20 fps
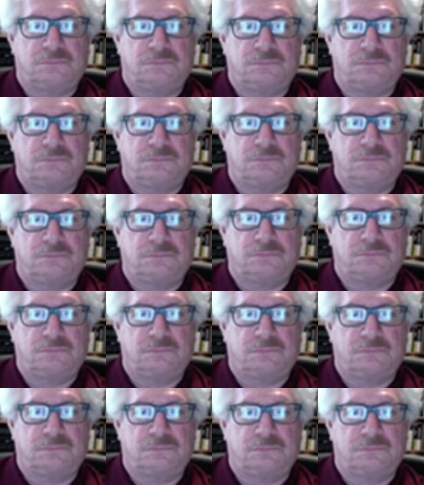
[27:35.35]

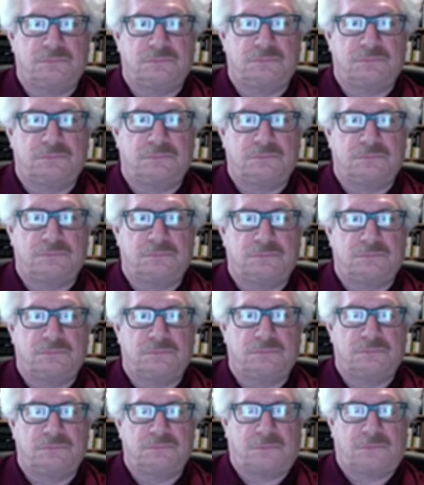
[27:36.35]

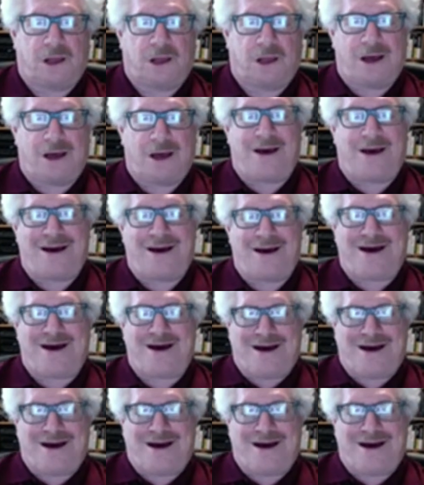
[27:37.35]
[no speech]